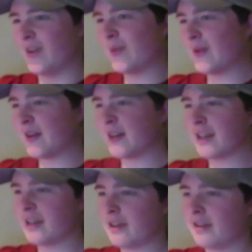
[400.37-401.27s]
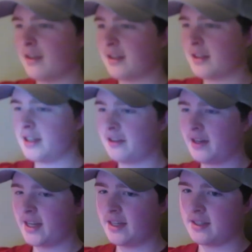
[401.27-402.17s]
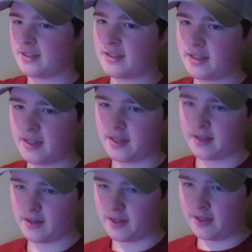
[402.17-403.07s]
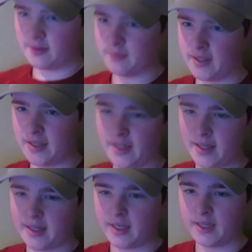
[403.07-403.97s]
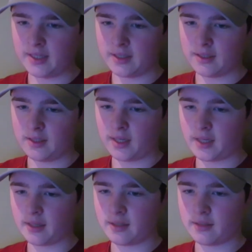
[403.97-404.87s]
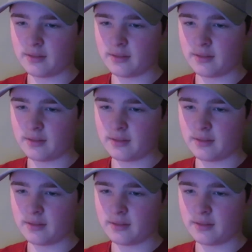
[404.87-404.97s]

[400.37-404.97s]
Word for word: we're not the greatest, um, and, like,